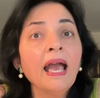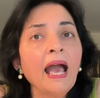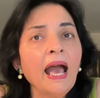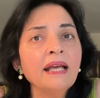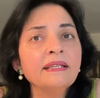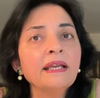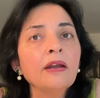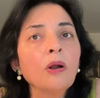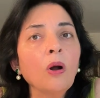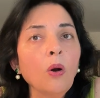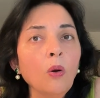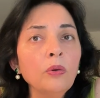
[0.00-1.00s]
as their
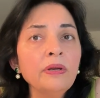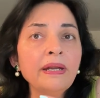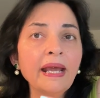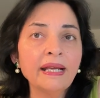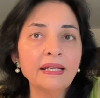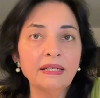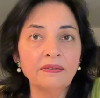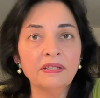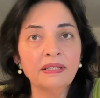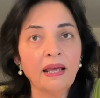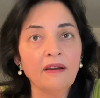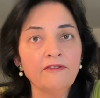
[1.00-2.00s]
own negative
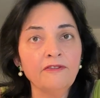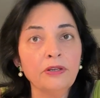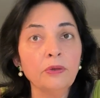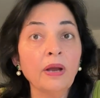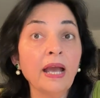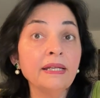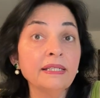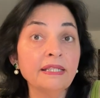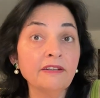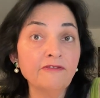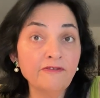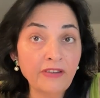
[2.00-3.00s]
self-view and
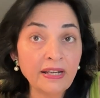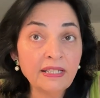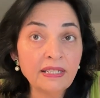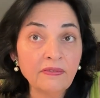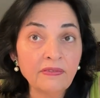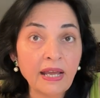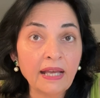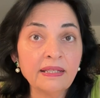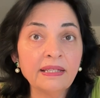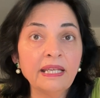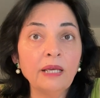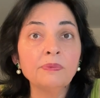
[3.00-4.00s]
defensiveness
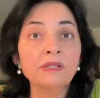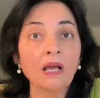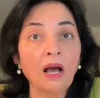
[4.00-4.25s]
keeps